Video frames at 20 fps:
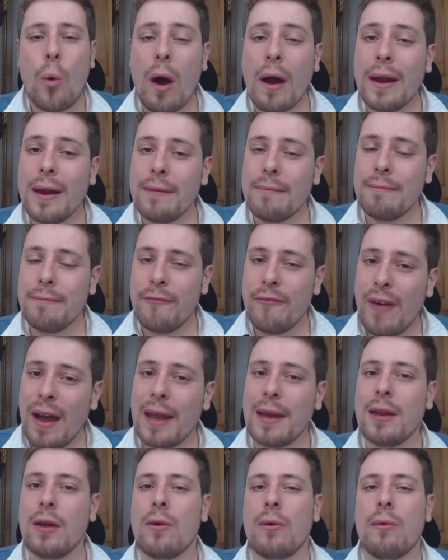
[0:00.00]
One
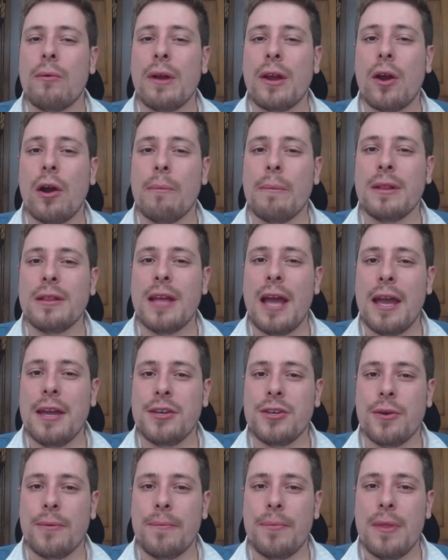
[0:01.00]
final
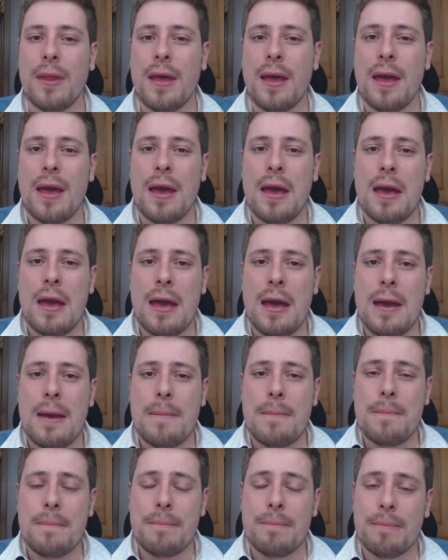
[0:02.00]
recommendation.
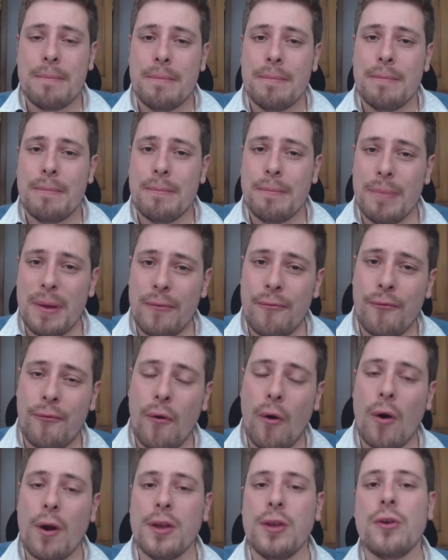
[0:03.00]

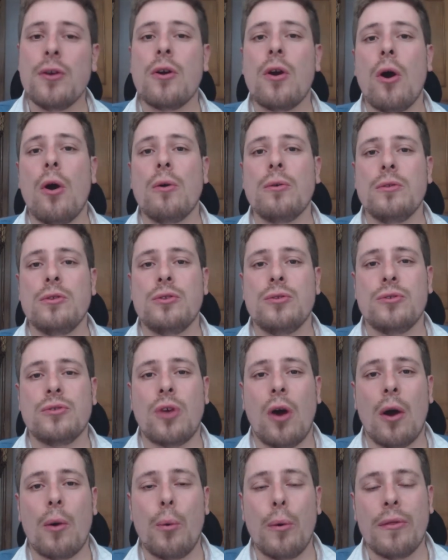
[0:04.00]
Before you go to
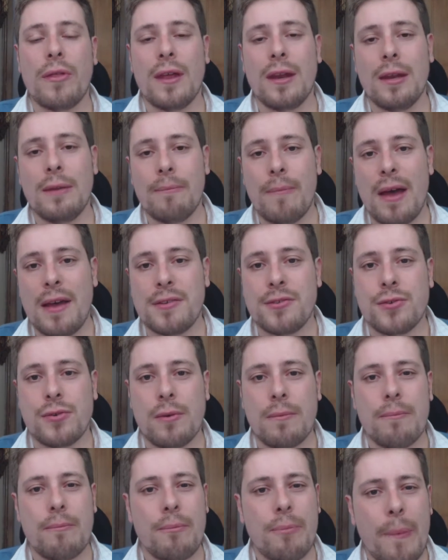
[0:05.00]
talk with an
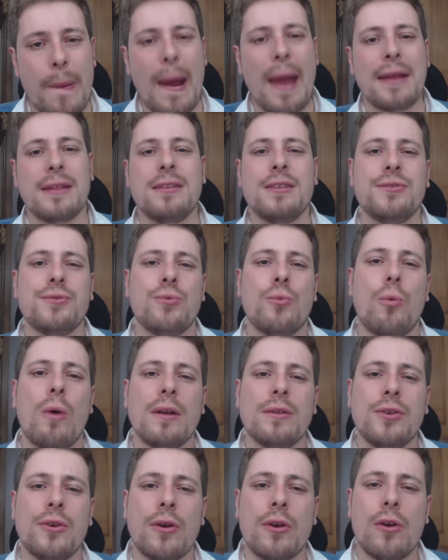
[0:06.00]
investor, practice
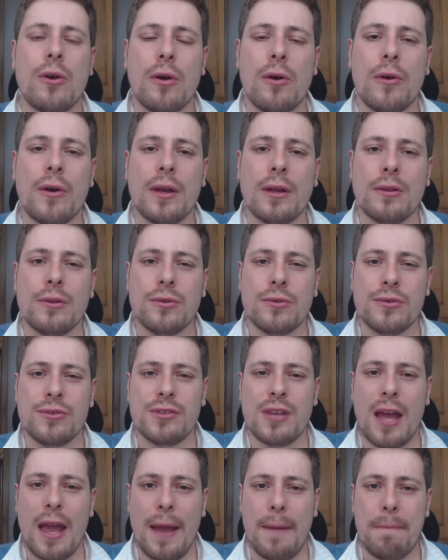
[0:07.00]
what you're going to
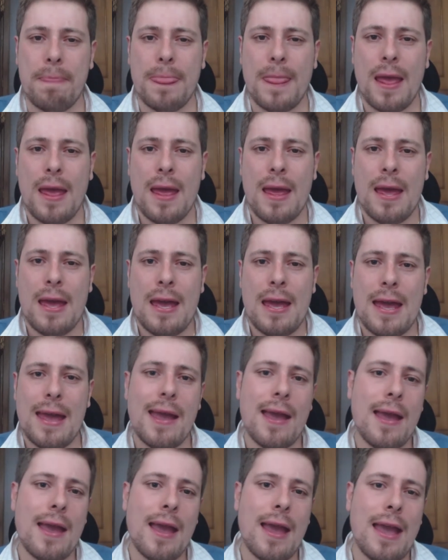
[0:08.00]
say.
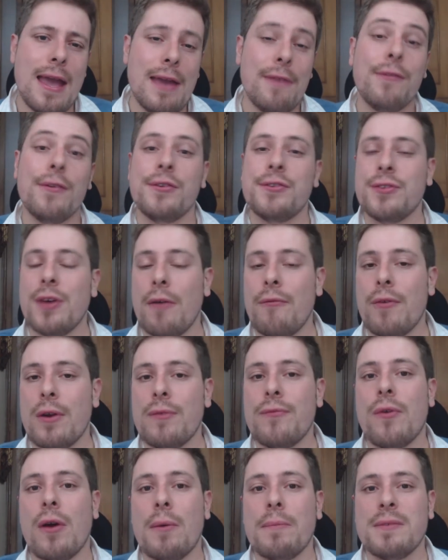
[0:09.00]
If you suffer
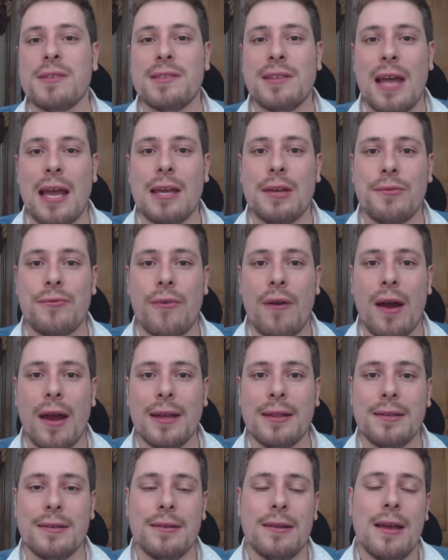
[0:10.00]
from stage
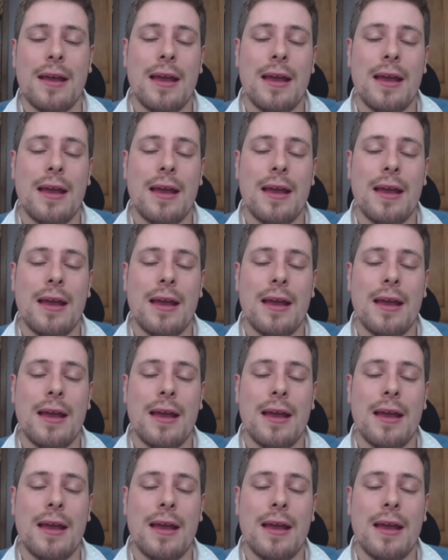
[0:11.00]
fright,